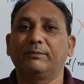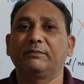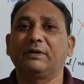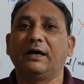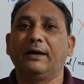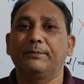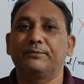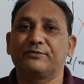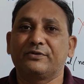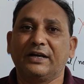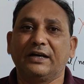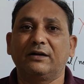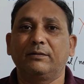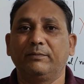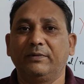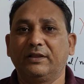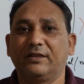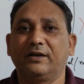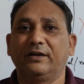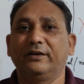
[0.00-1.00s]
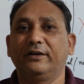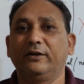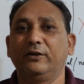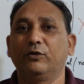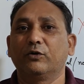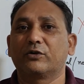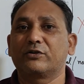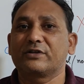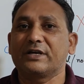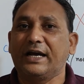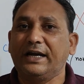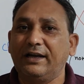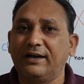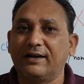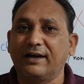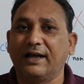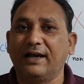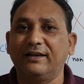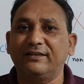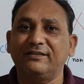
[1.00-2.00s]
of the abstract method in your
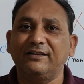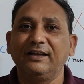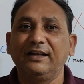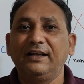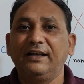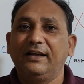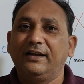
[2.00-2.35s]
child class,